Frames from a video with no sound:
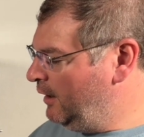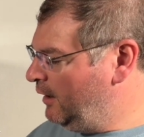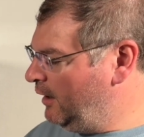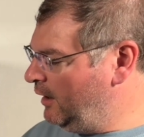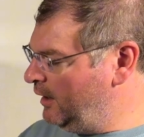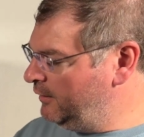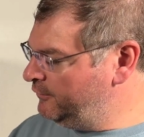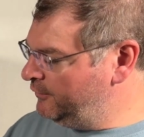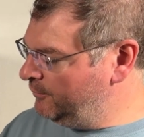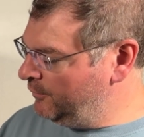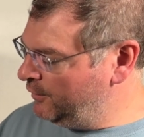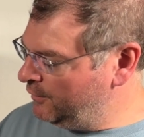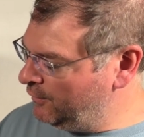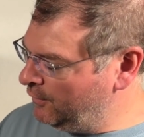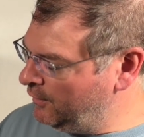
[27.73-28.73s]
awesome
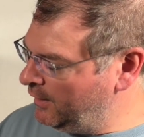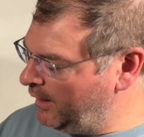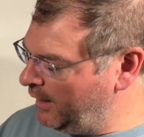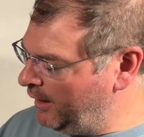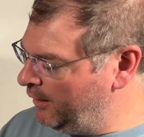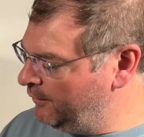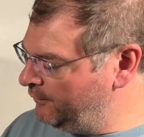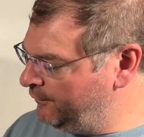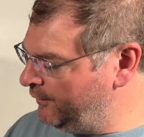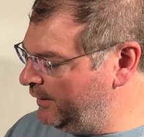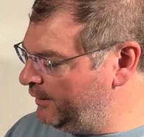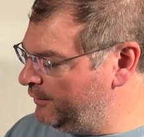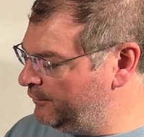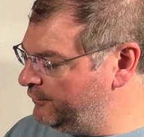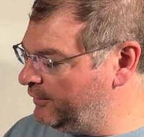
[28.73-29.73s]
little air
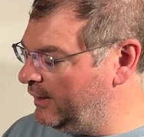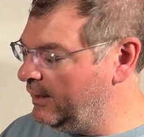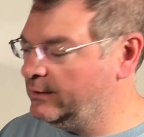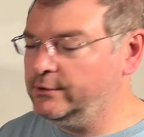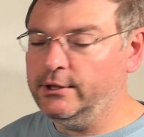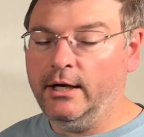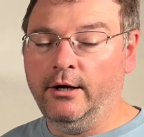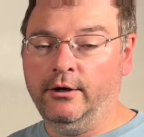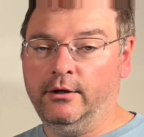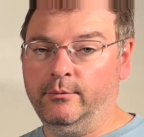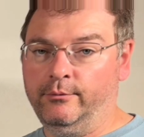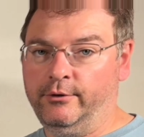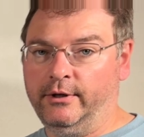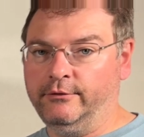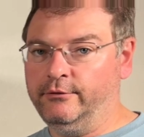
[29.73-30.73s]
inflator slash air
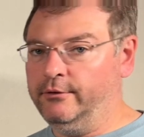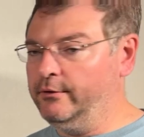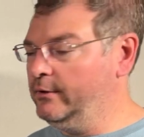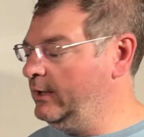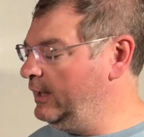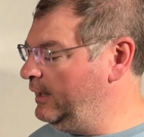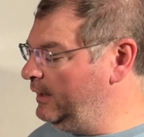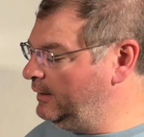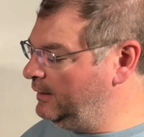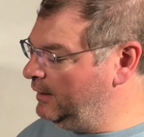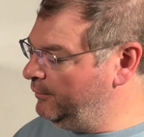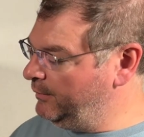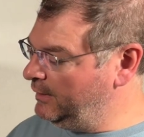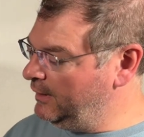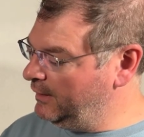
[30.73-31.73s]
compressor, and
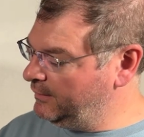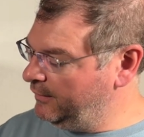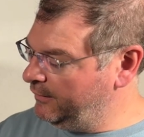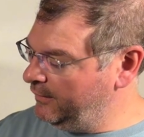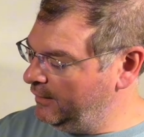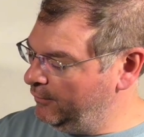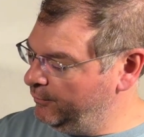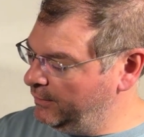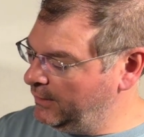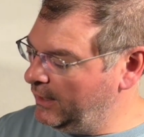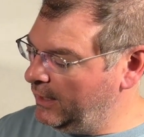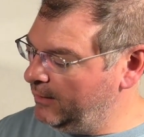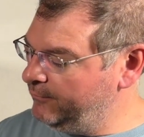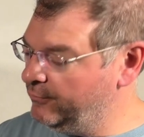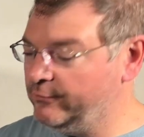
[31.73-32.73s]
we'd like to thank
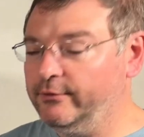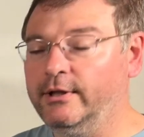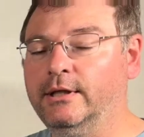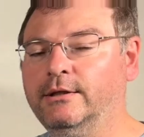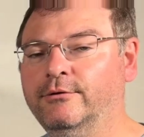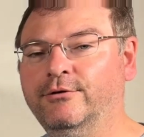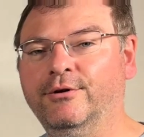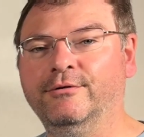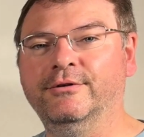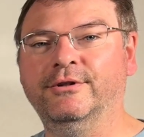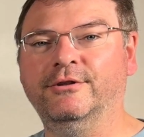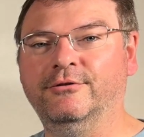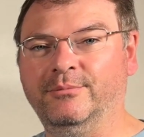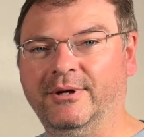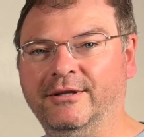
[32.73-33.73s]
Gallop for sending this over and
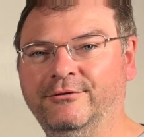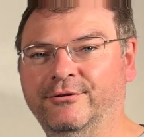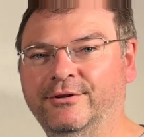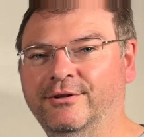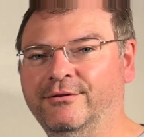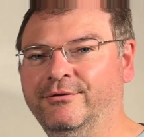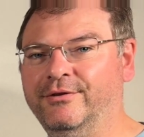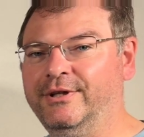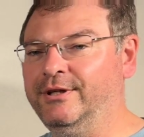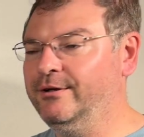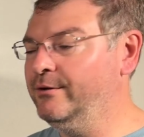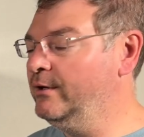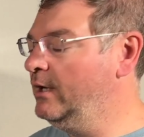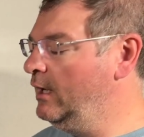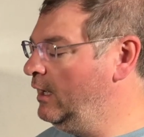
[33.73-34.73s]
sponsoring this video.
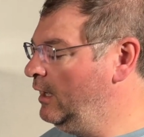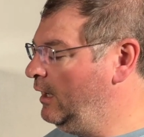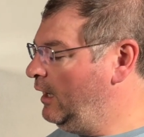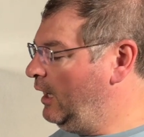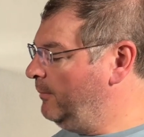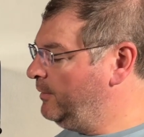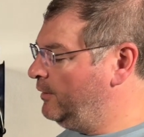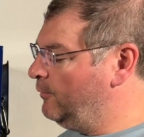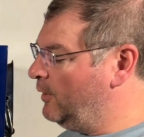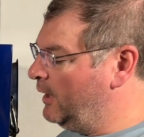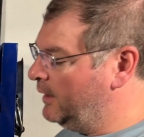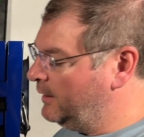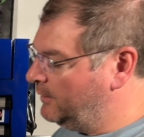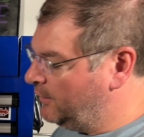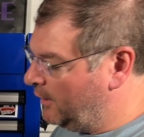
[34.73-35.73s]
I'm going to
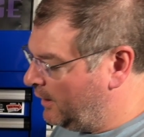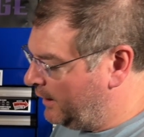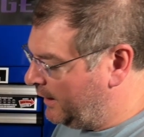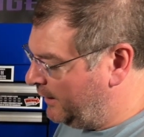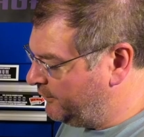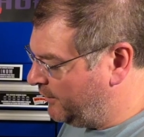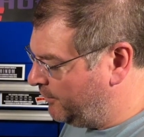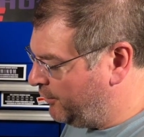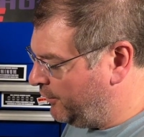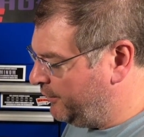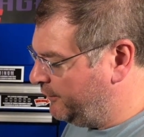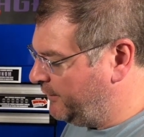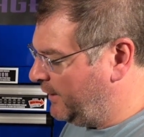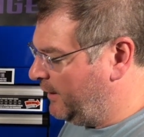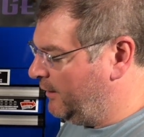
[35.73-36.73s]
walk and talk as I pull
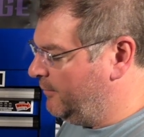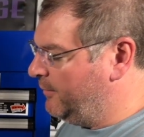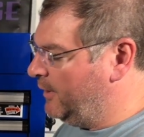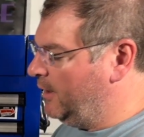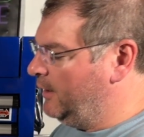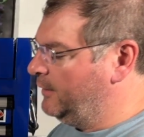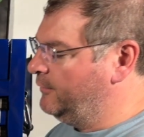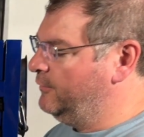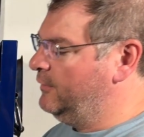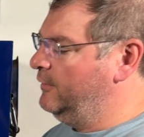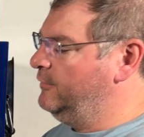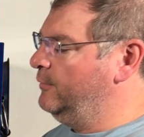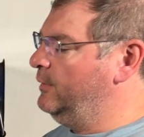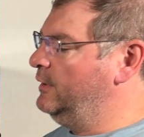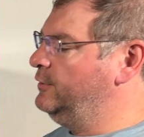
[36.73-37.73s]
this out of the box because
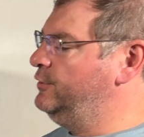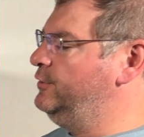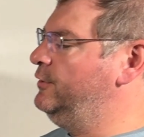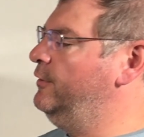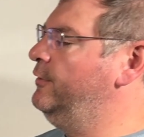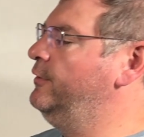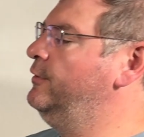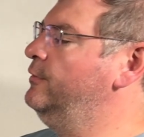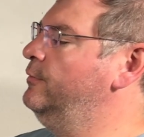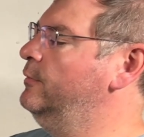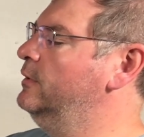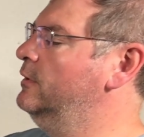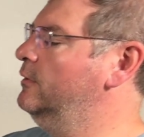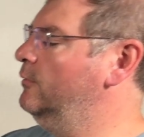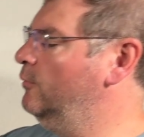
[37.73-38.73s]
I want to show you
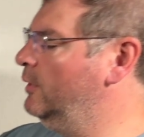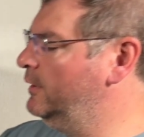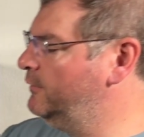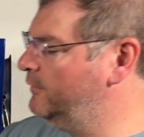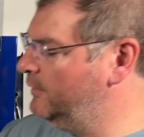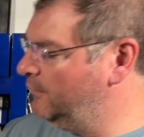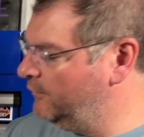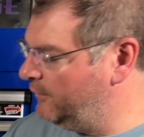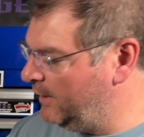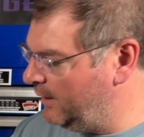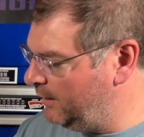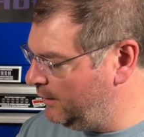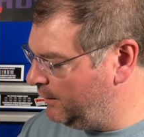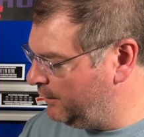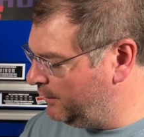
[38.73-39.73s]
what's
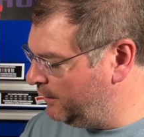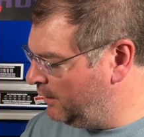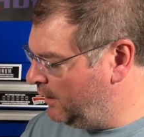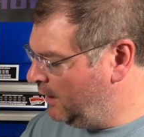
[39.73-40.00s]
inside here.